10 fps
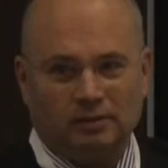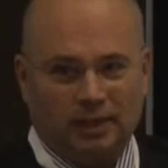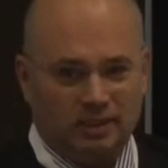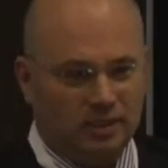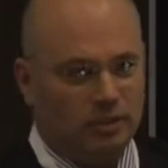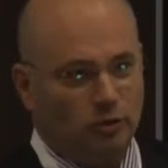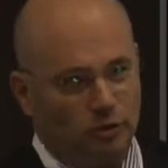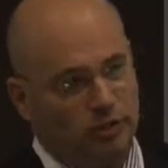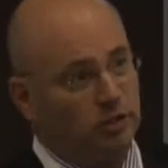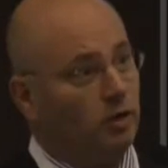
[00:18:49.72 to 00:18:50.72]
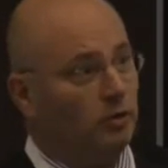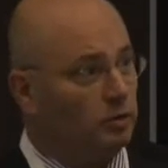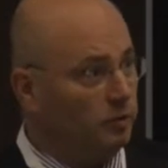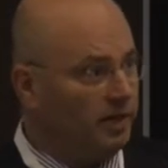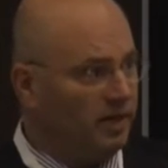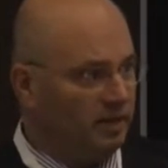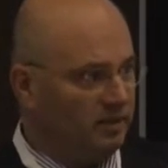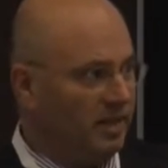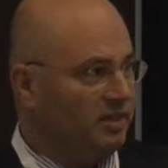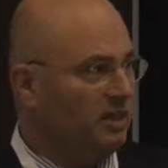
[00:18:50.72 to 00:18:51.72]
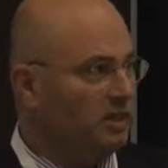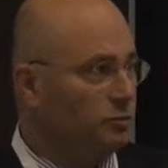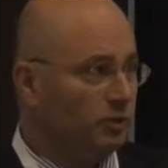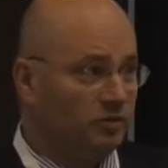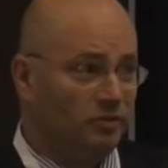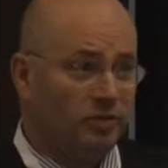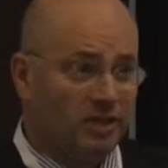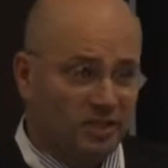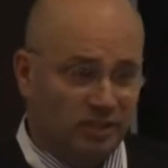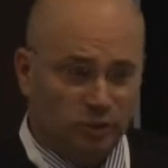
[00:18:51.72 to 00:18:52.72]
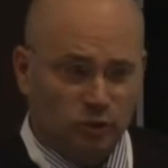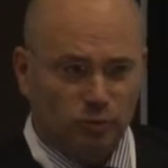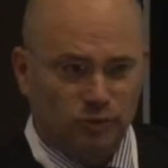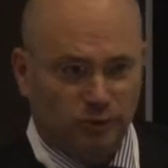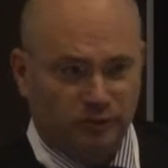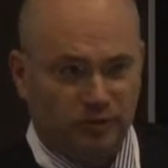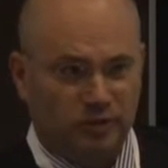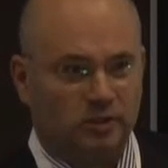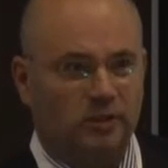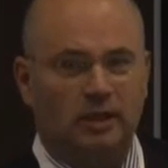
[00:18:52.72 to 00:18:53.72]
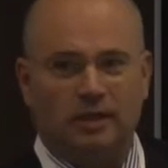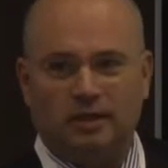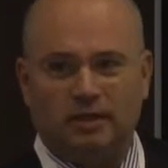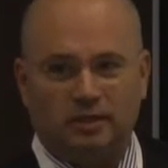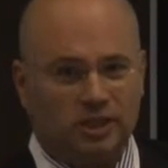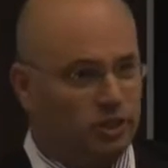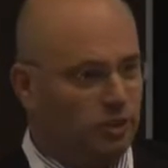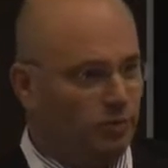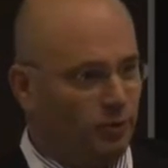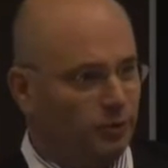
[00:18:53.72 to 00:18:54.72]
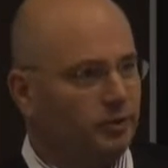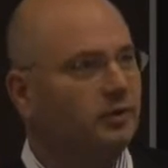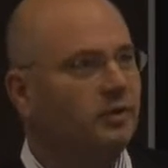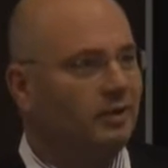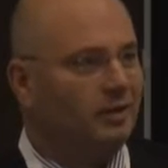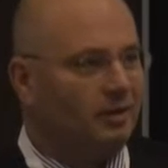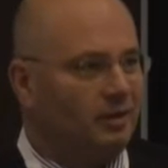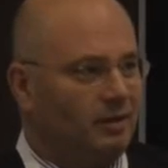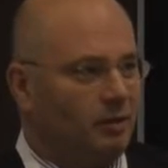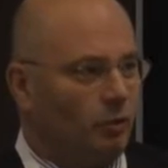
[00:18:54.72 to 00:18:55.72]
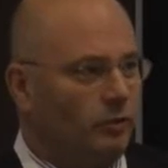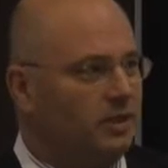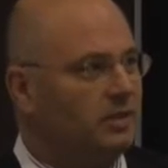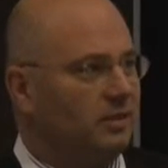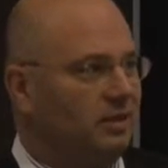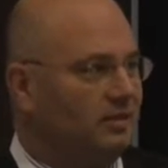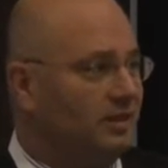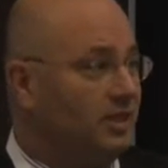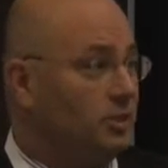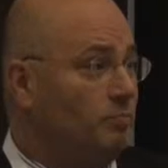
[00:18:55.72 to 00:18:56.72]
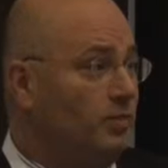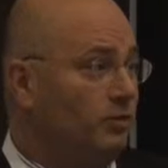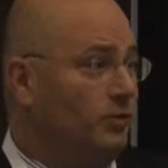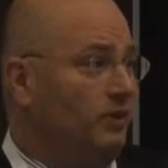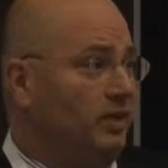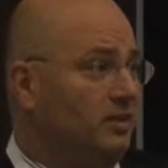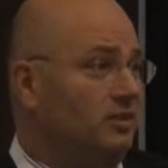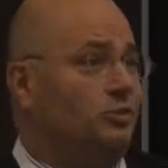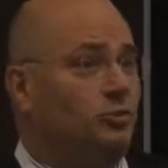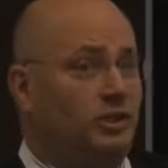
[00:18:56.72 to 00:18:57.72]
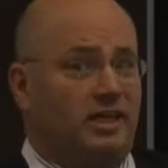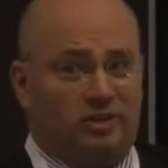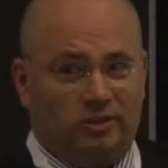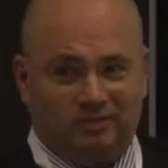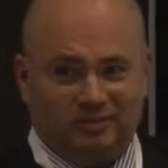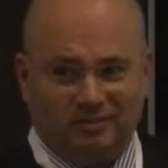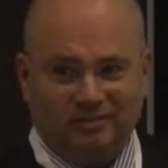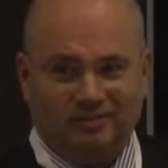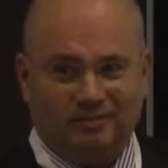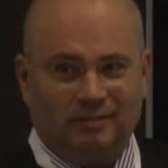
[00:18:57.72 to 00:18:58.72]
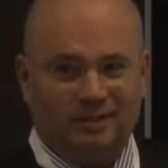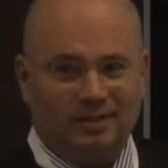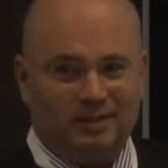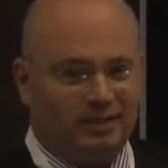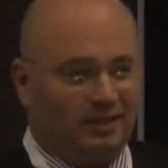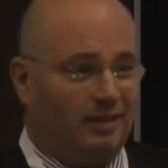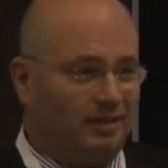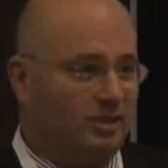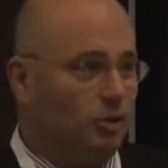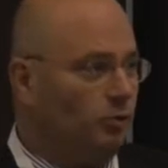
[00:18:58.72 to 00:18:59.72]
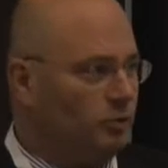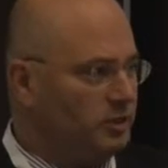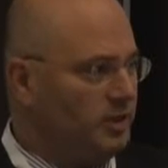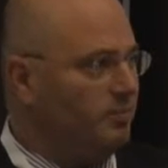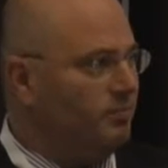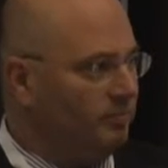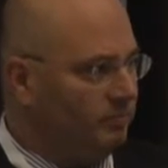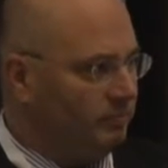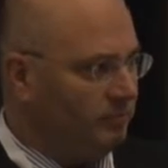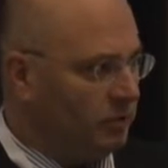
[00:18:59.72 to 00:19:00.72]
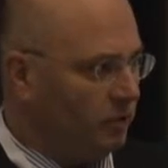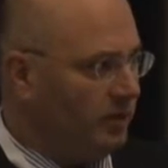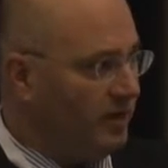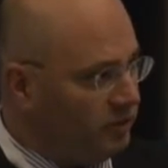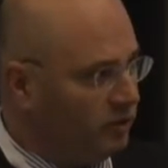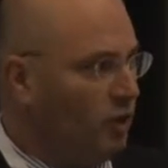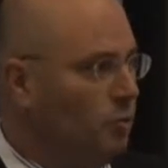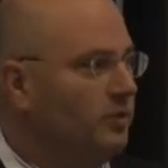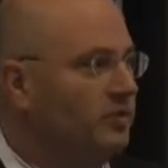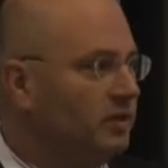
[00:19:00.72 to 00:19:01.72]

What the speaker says: And this is not just going away in 10 years, but the things in the subsurface, system Earth, always takes 1 million years to change. It has a long time. So we have to cope with